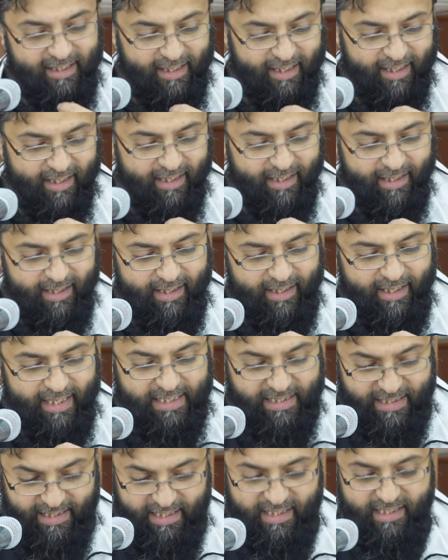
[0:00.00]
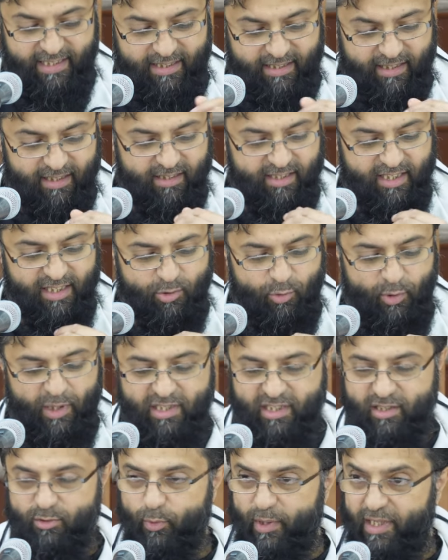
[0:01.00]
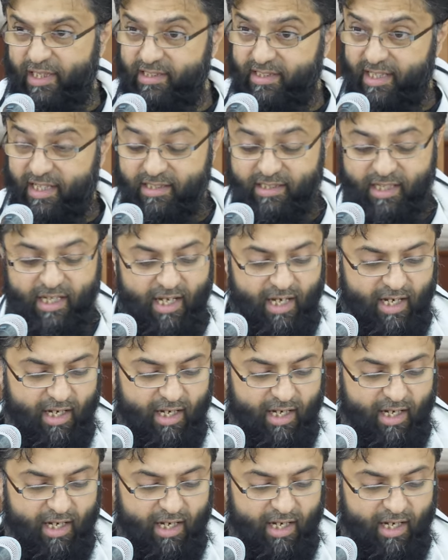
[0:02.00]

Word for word: uh, in these situations, where he says,